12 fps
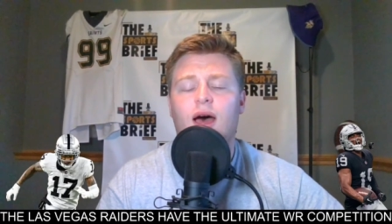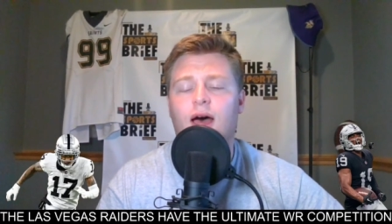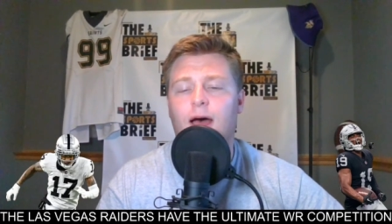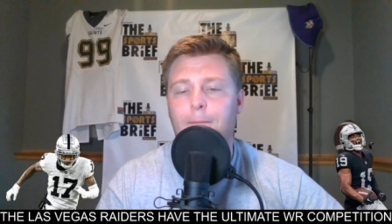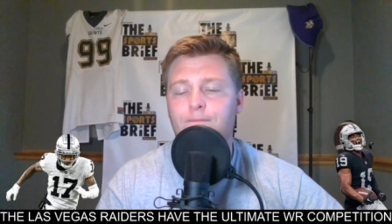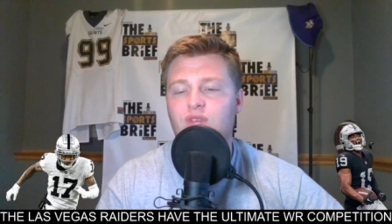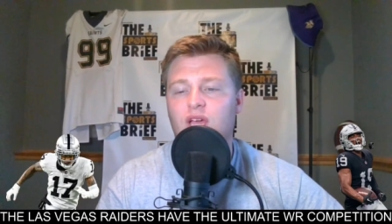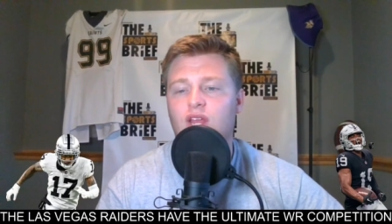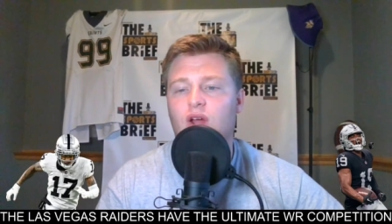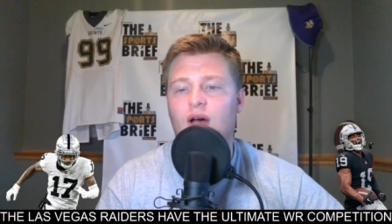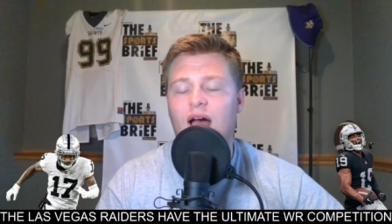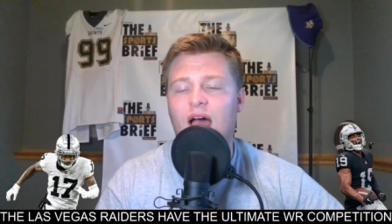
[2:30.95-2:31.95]
um, you
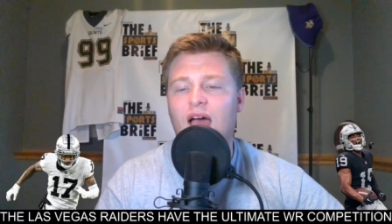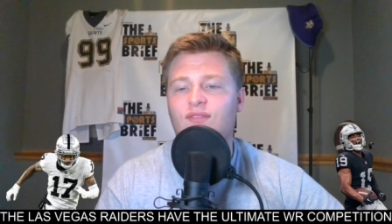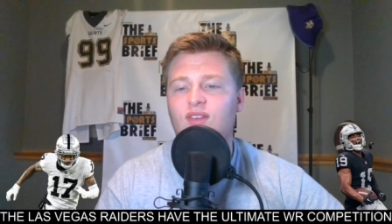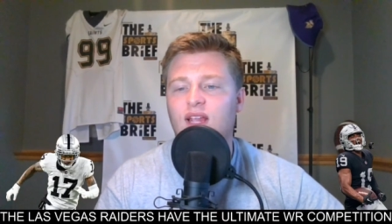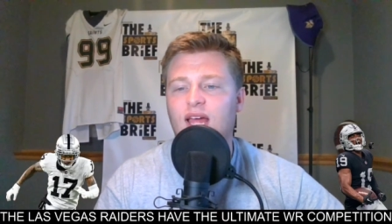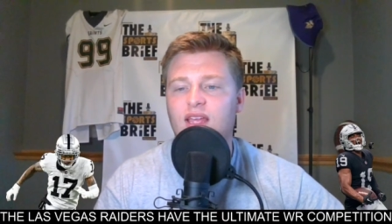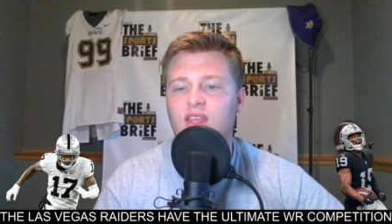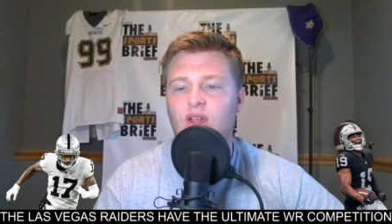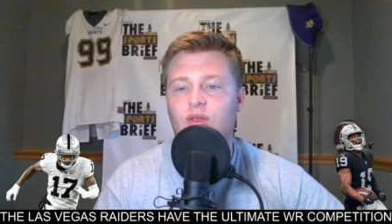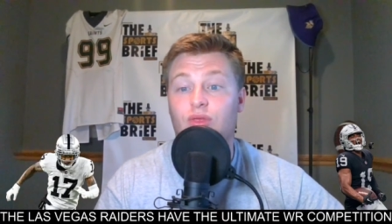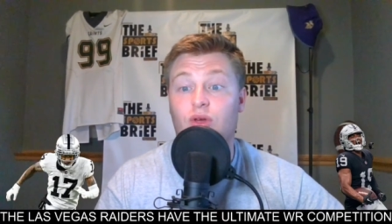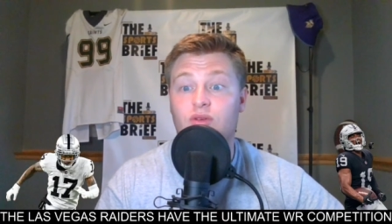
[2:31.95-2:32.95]
know, I, I, feel like, you
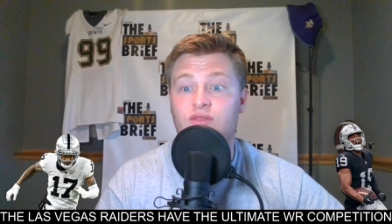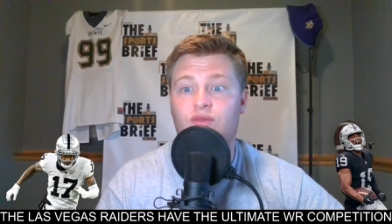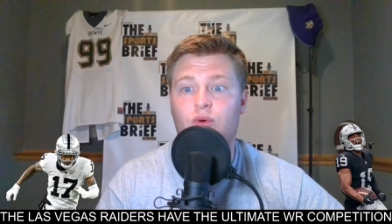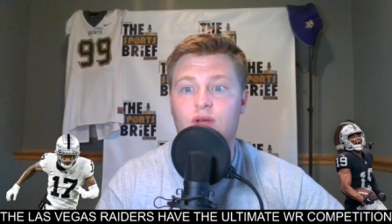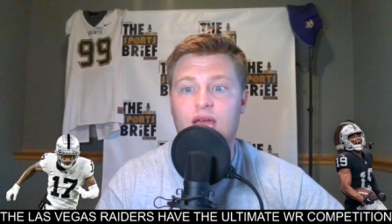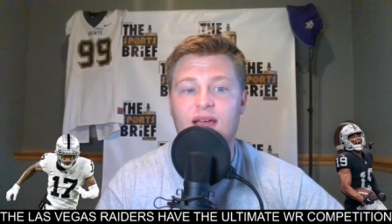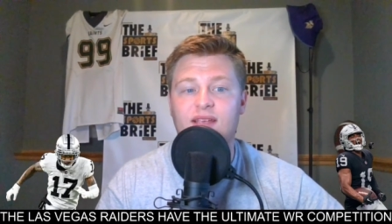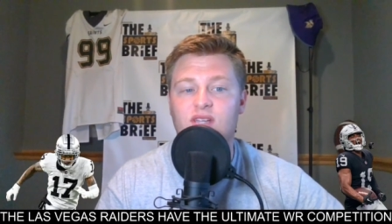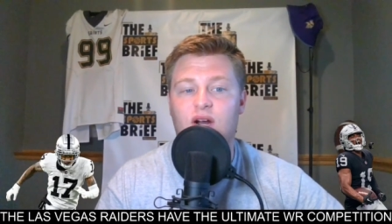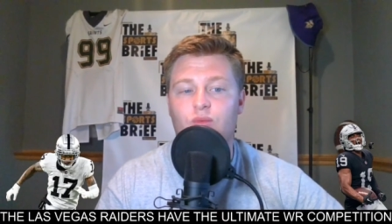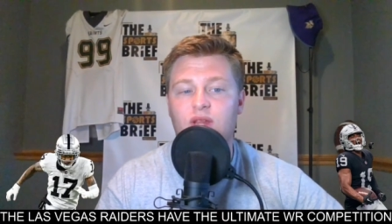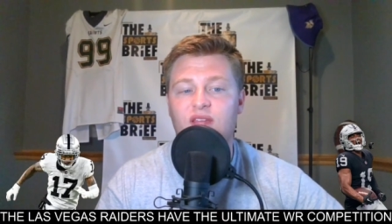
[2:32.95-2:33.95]
know, those four guys
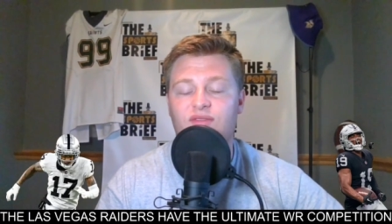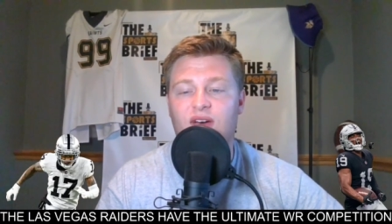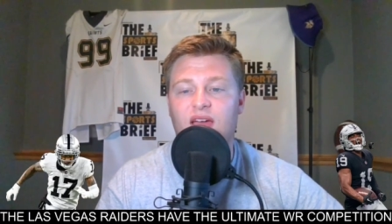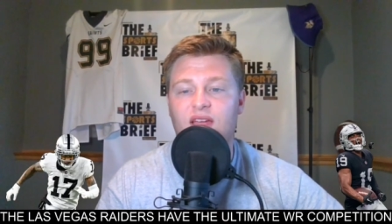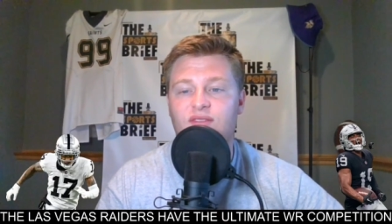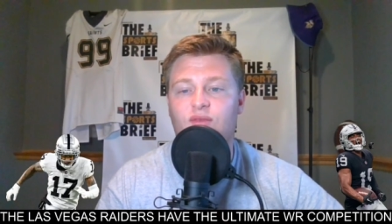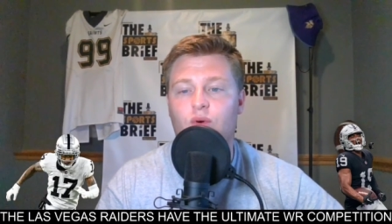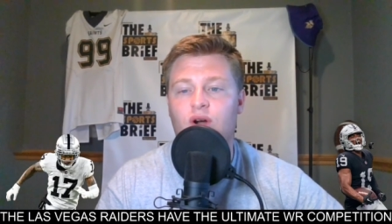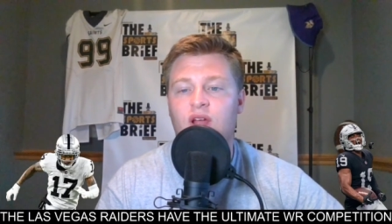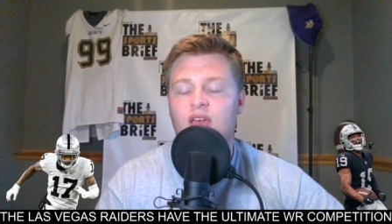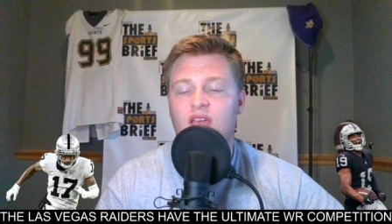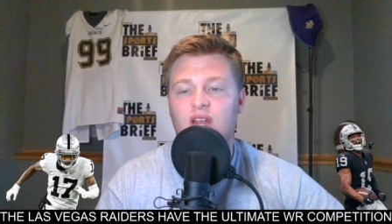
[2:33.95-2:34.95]
are really vying
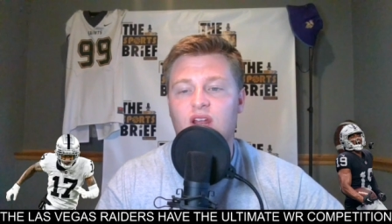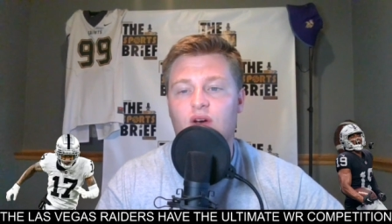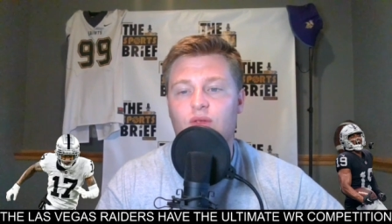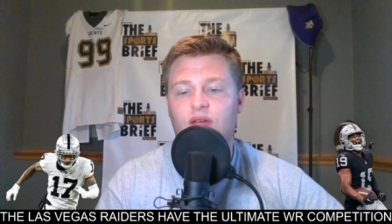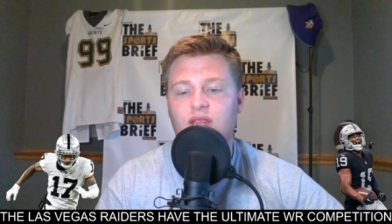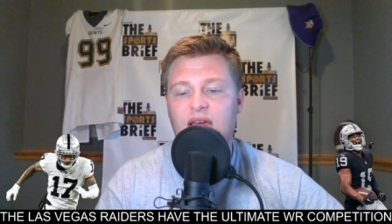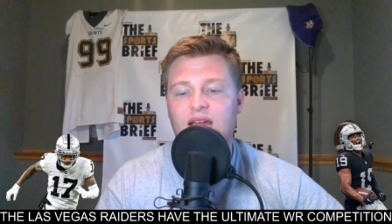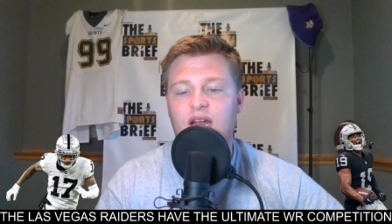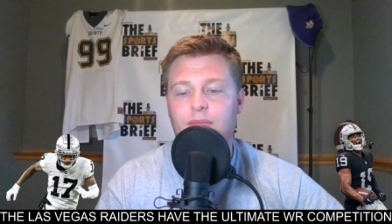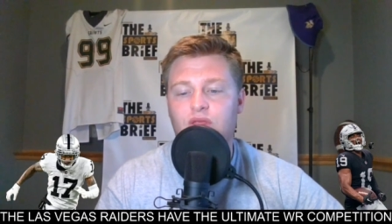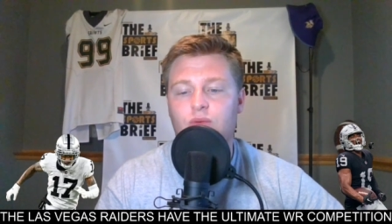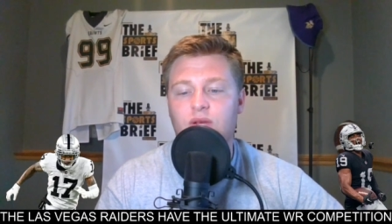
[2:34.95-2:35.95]
for, you know, that
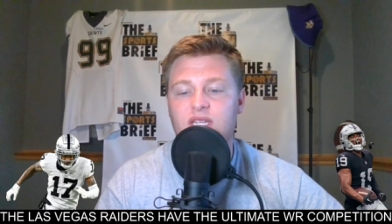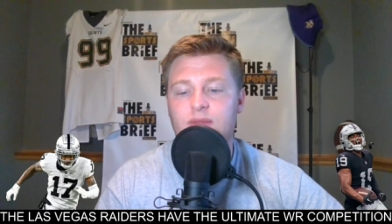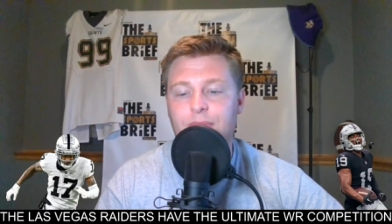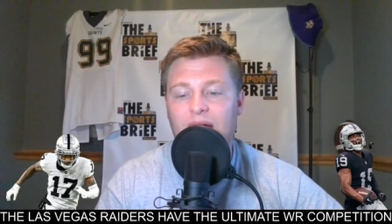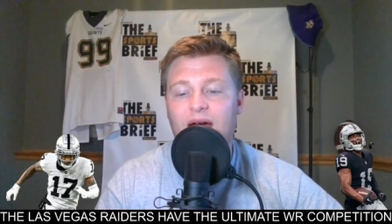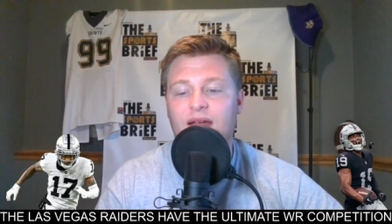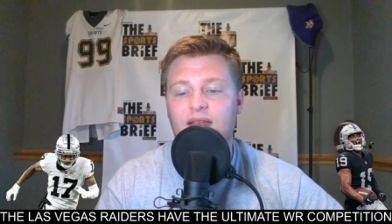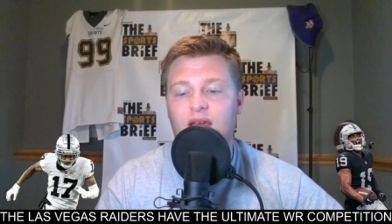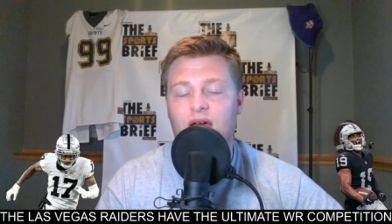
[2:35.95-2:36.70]
number three spot.